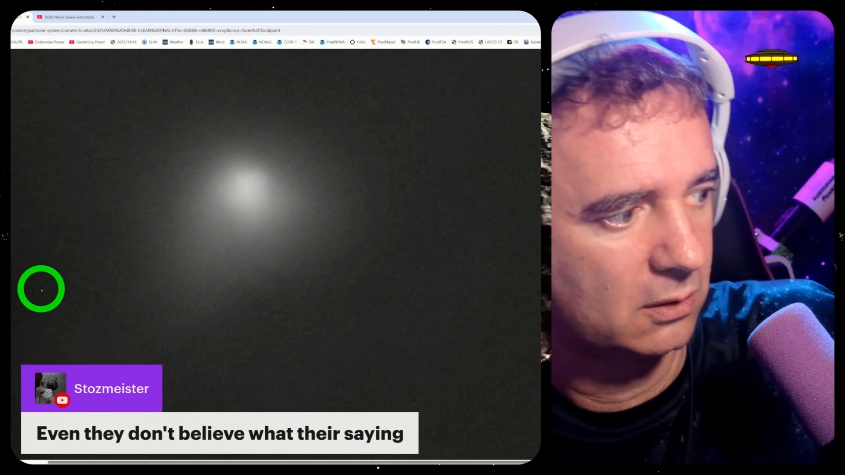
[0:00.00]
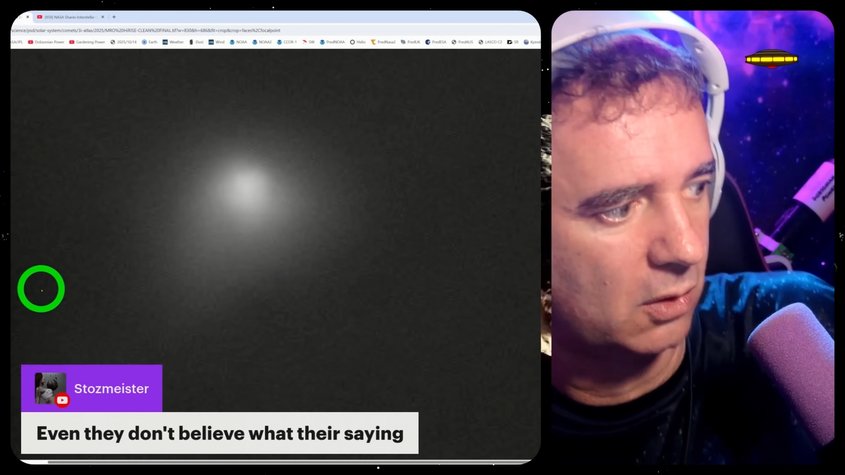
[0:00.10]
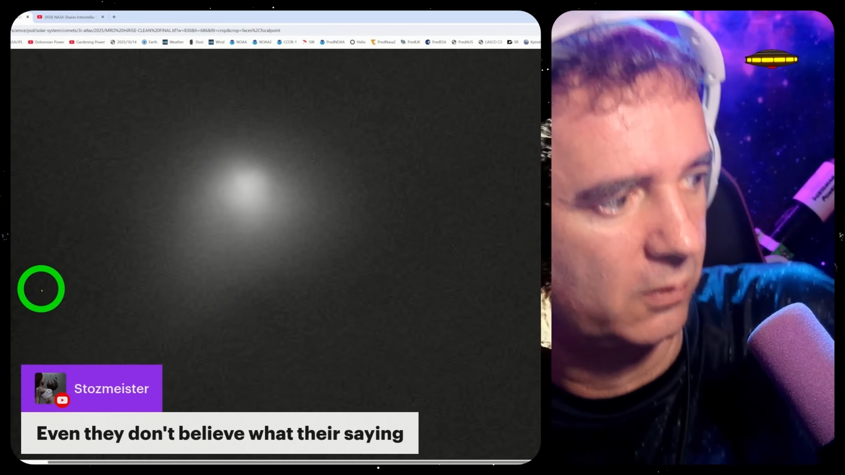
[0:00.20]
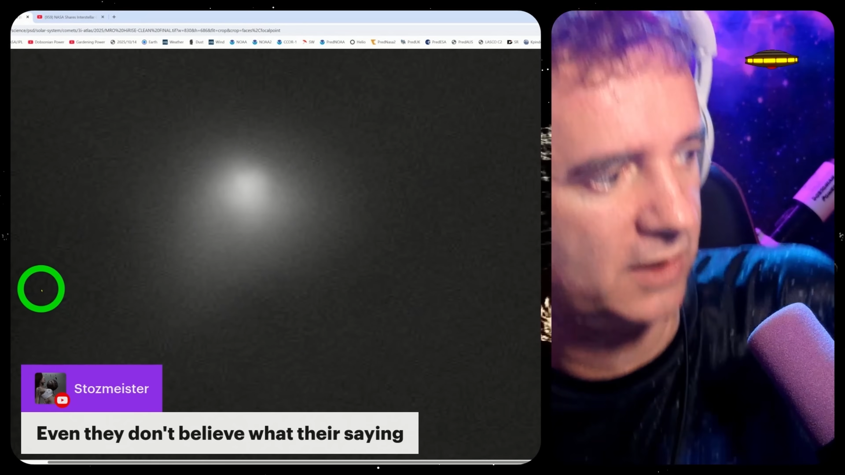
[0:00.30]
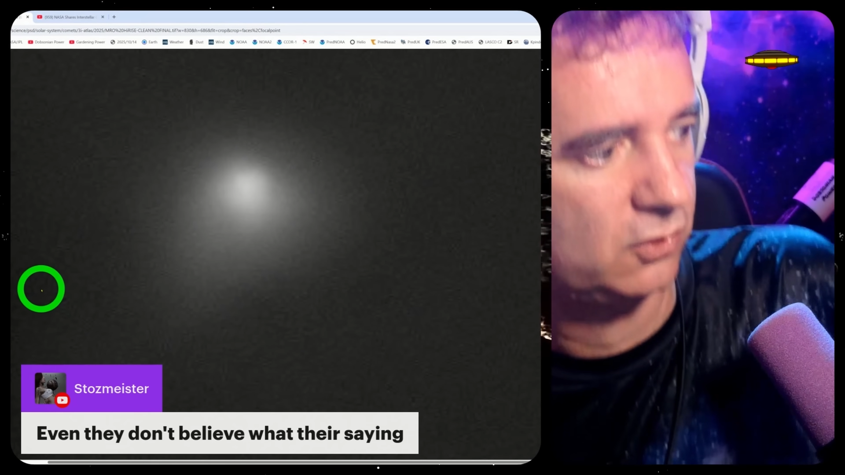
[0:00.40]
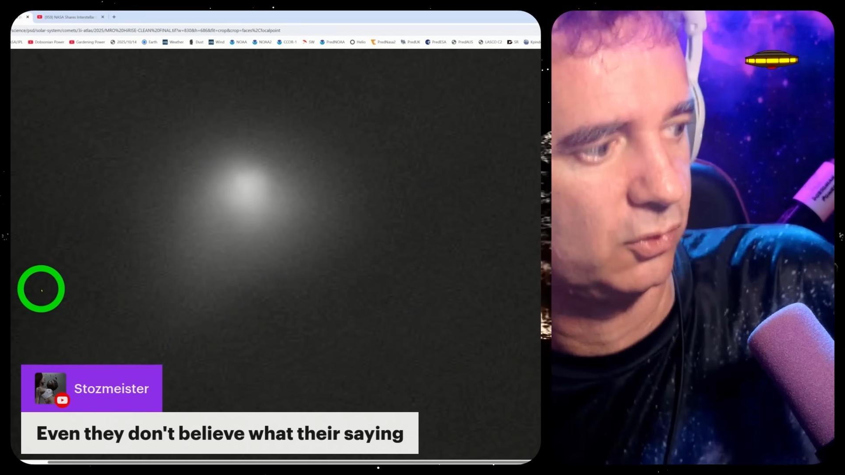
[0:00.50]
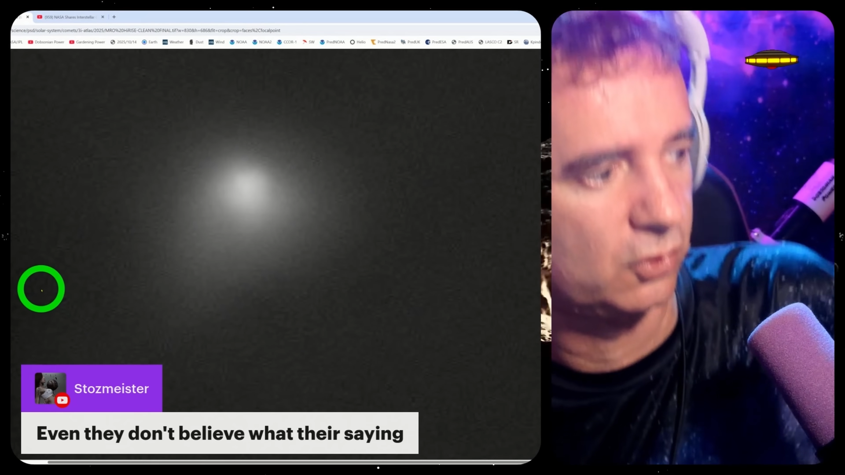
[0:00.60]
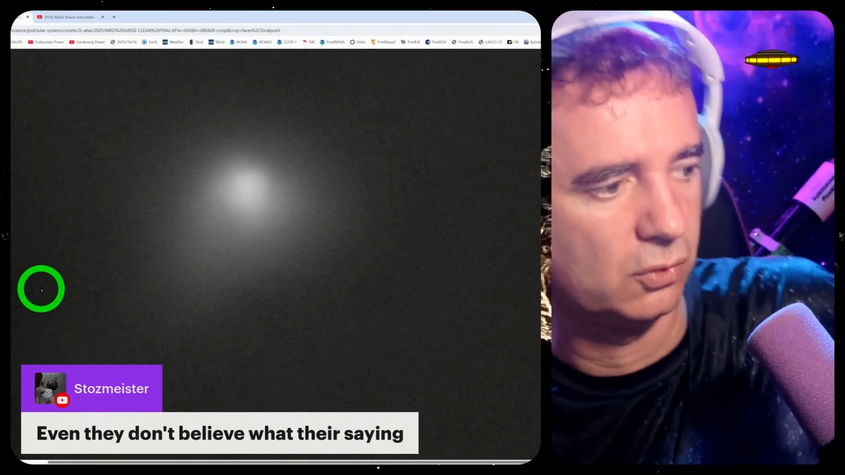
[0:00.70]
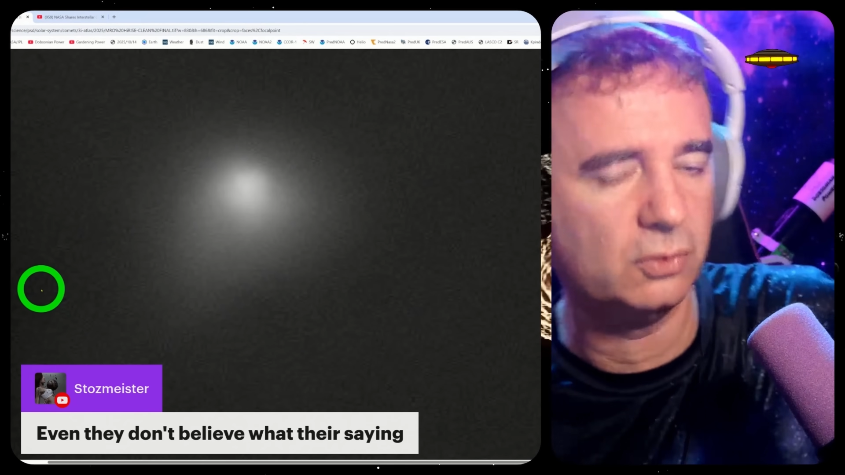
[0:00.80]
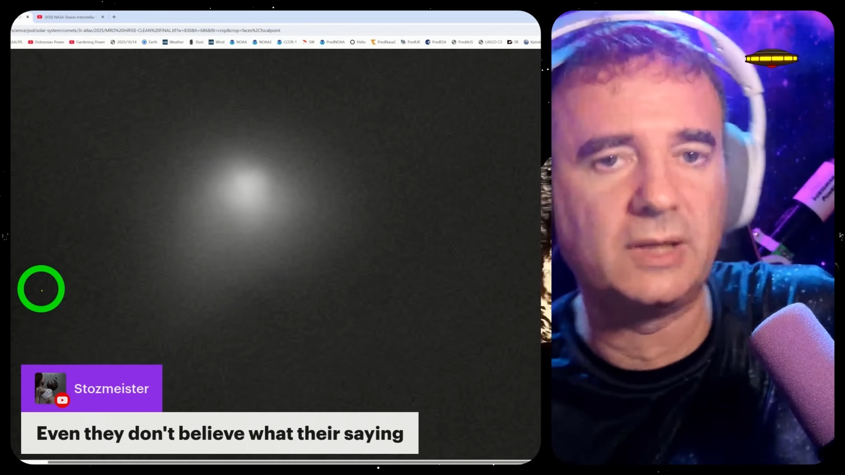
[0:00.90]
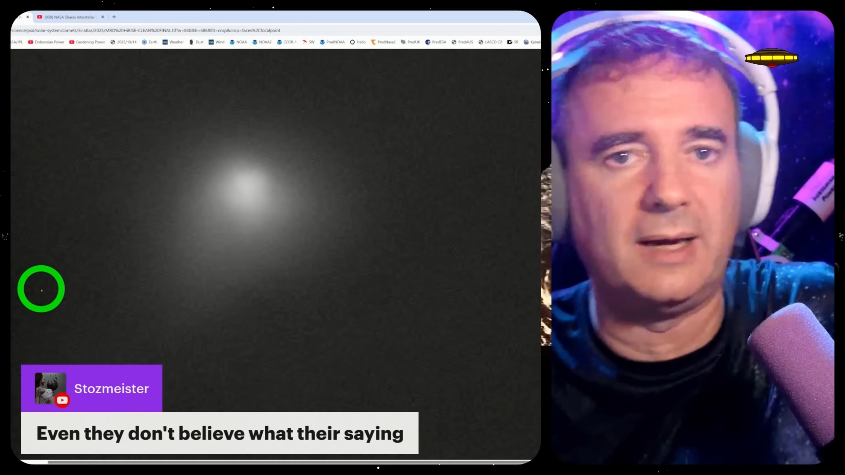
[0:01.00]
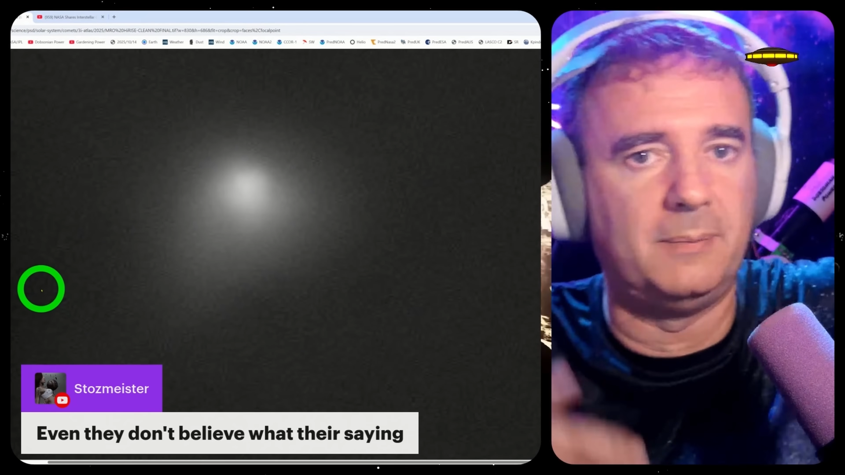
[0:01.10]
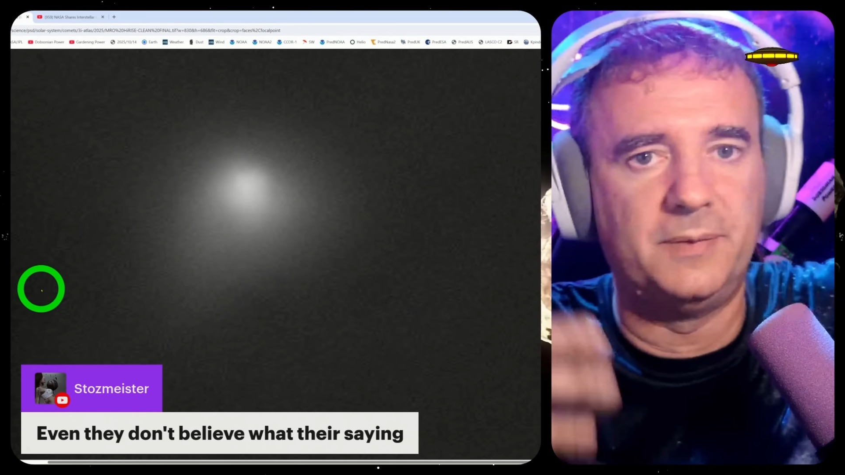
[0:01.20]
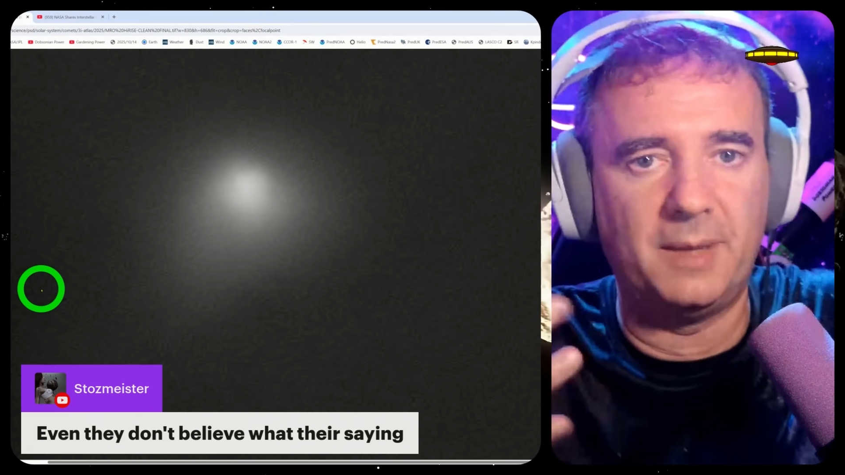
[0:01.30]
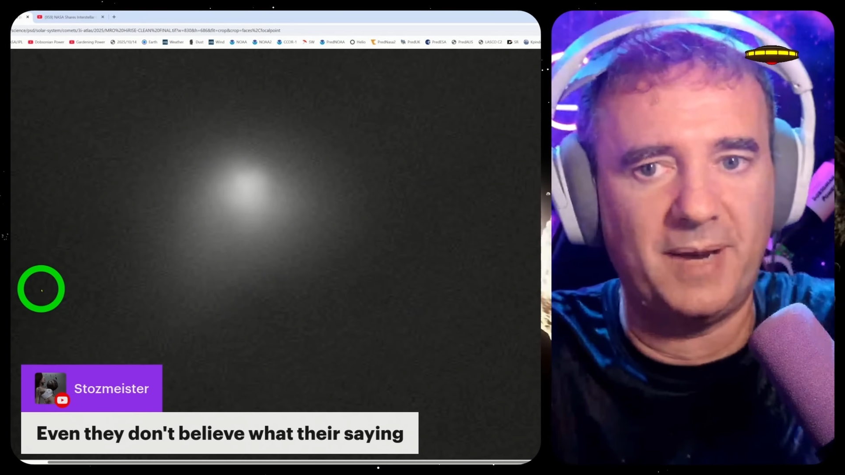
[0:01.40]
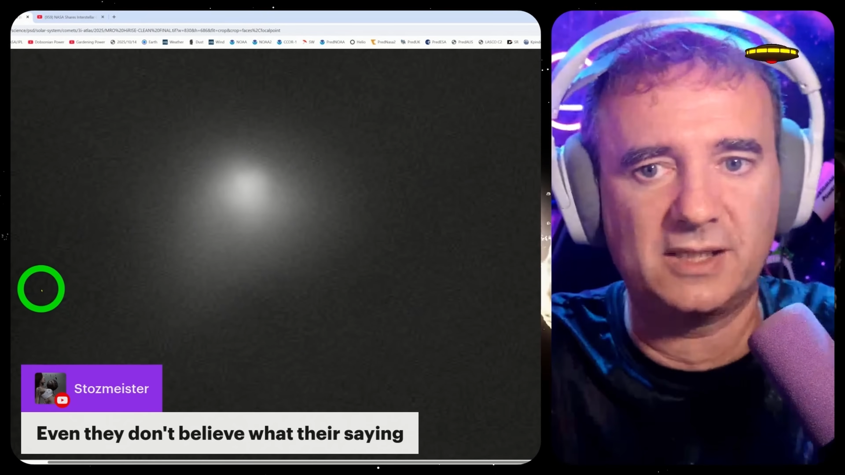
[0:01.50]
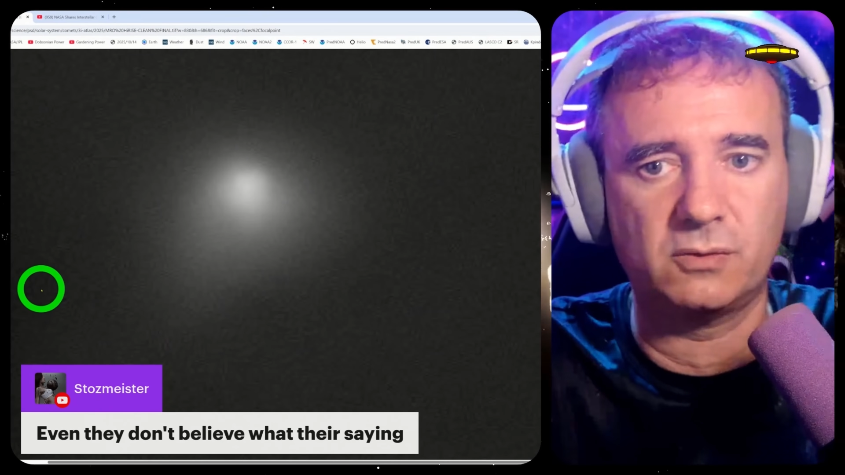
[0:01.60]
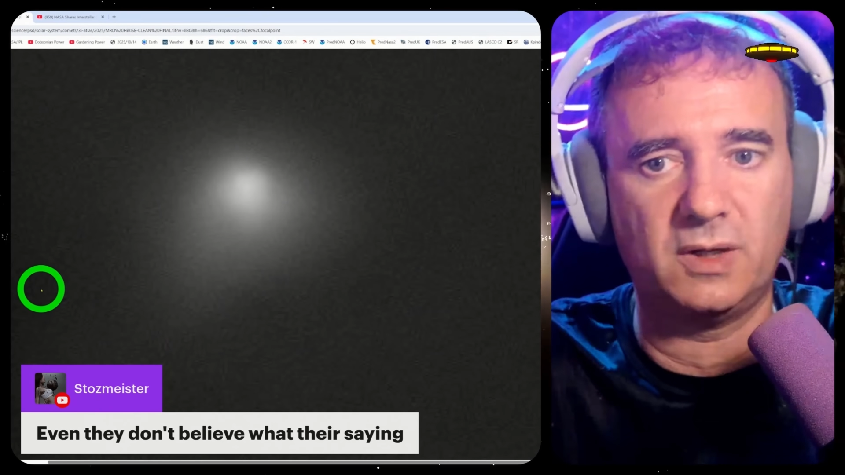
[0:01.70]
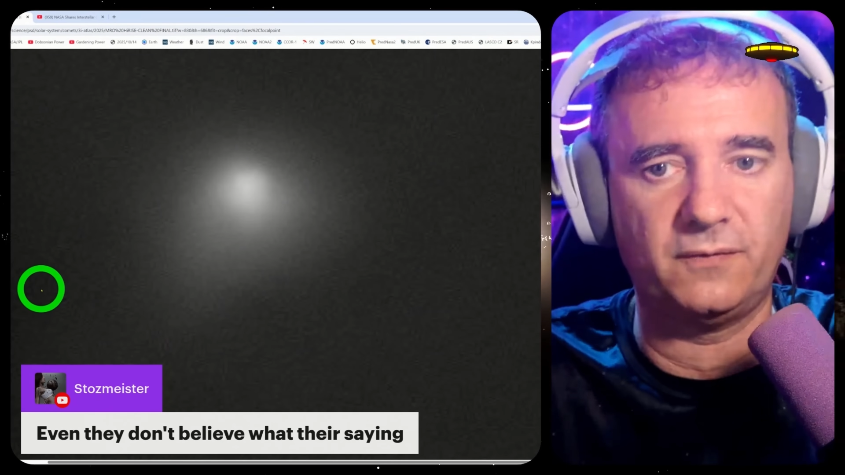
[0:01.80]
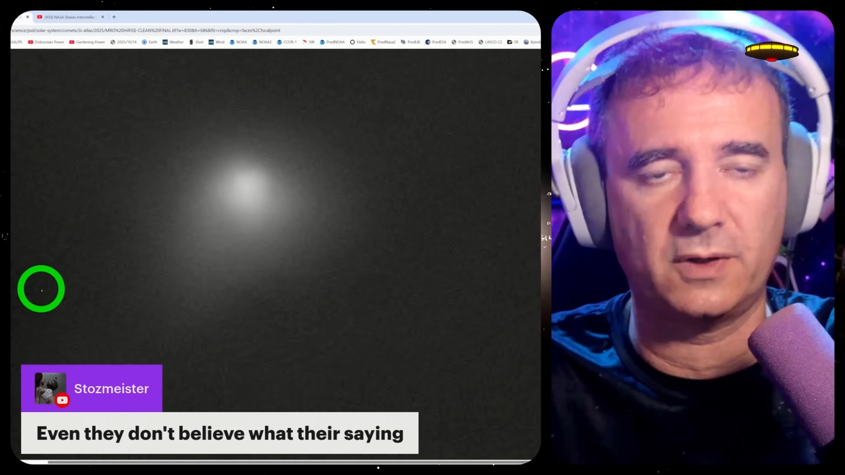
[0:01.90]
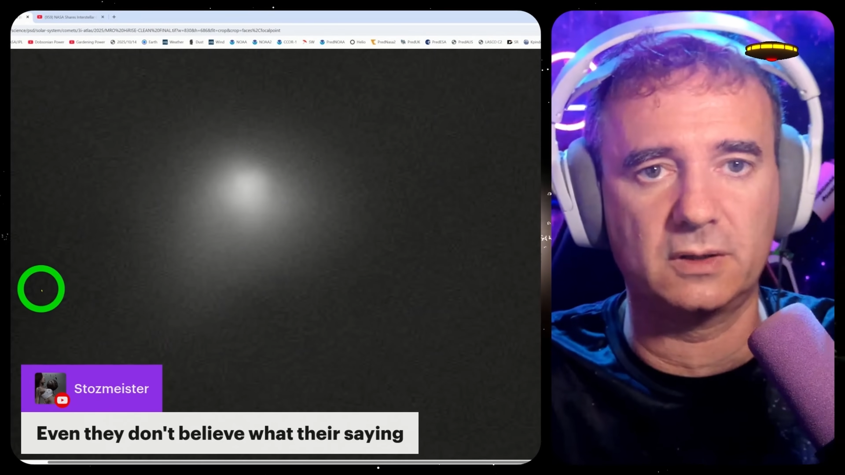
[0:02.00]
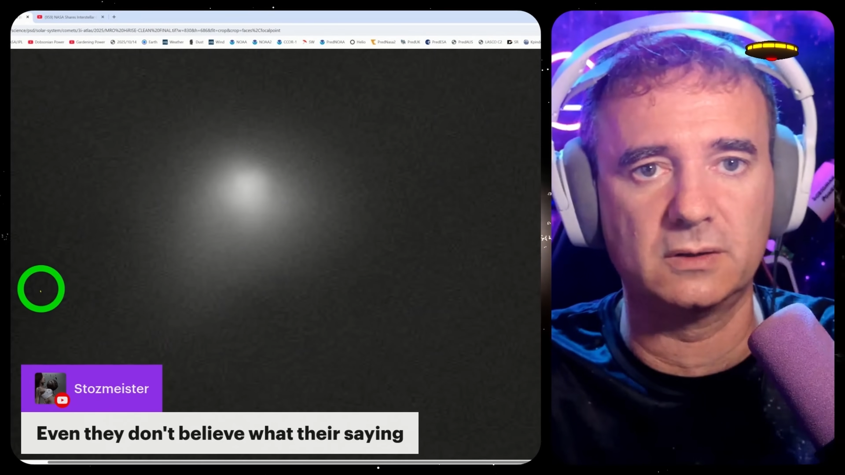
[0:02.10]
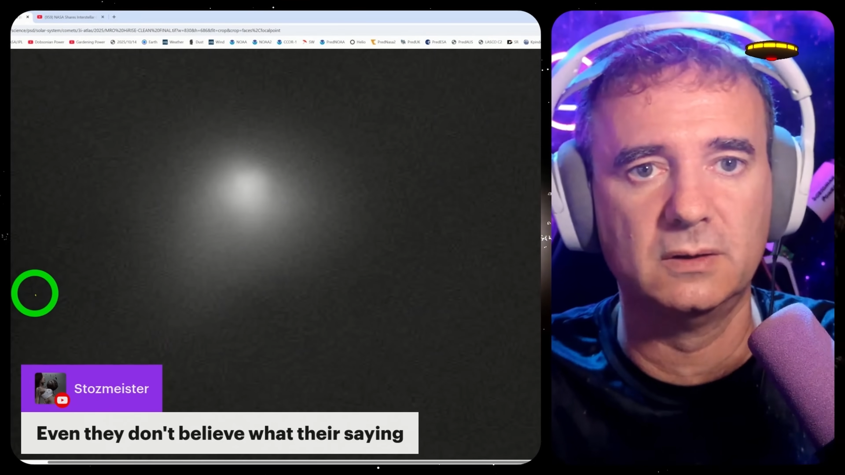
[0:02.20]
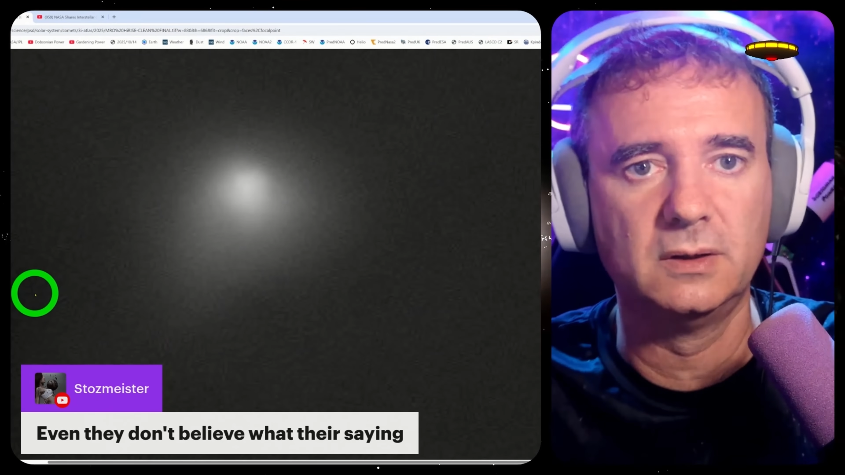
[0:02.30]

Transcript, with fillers: going to do the, the best one for.